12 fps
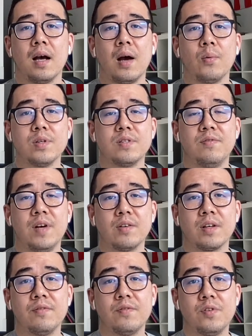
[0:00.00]
was very
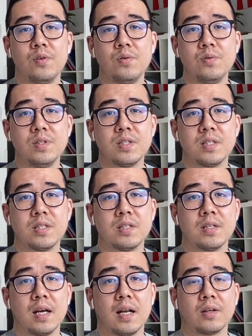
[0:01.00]
confused
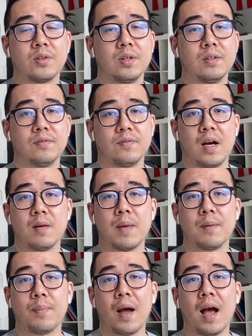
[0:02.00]
and I couldn't find
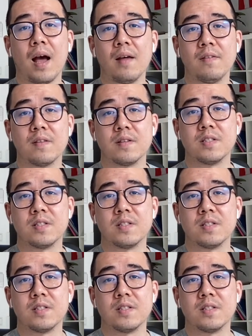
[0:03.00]
my path,